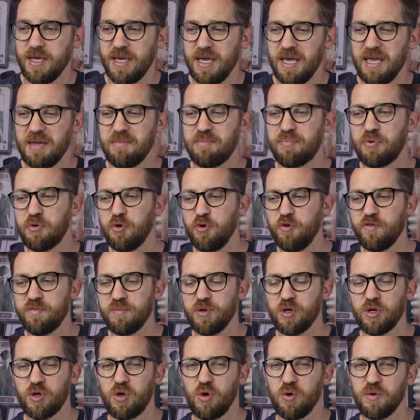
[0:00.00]

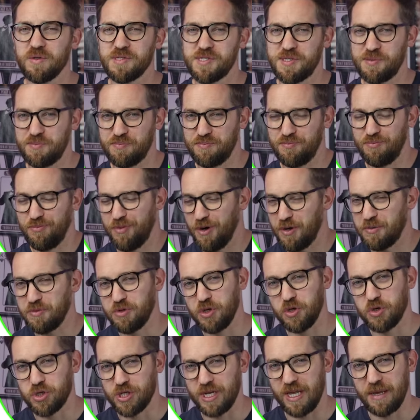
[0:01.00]
Improvement costs won't
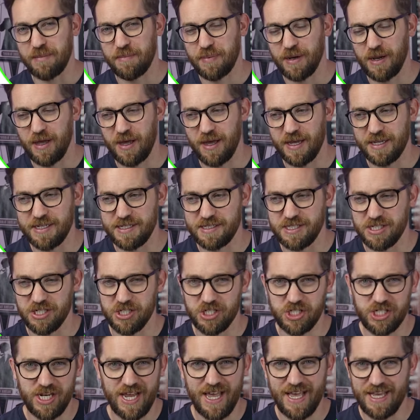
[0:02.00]
usually apply to
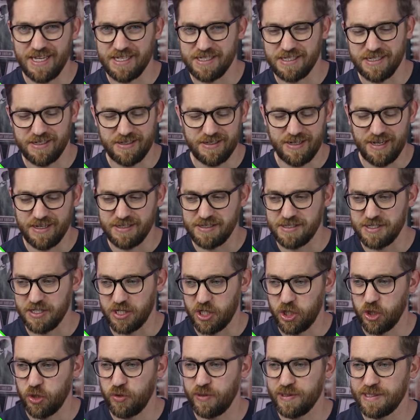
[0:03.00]
shares and
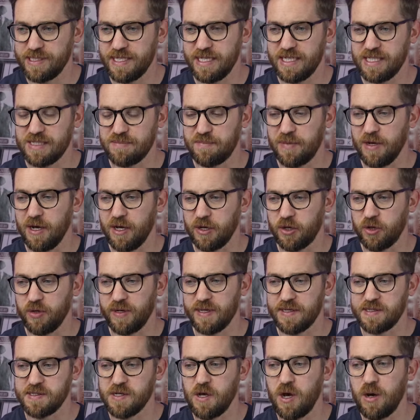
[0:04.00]
securities, but a good
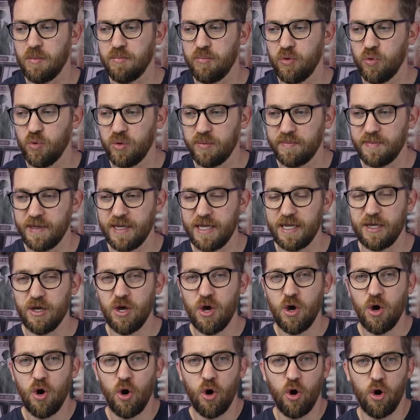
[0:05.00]
example would be
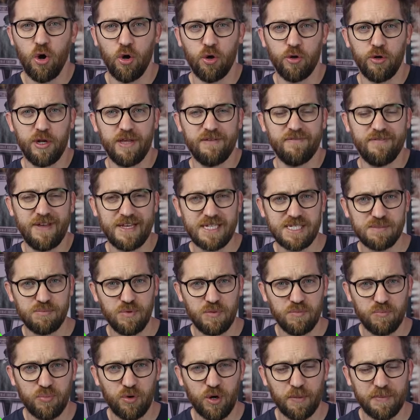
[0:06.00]
on
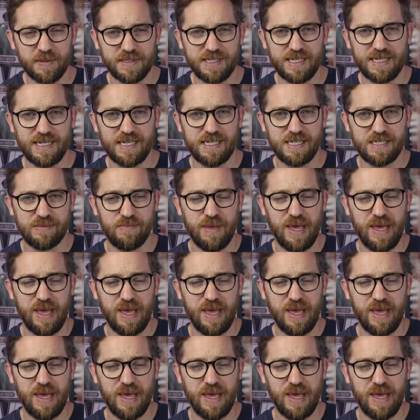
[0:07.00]
investment properties.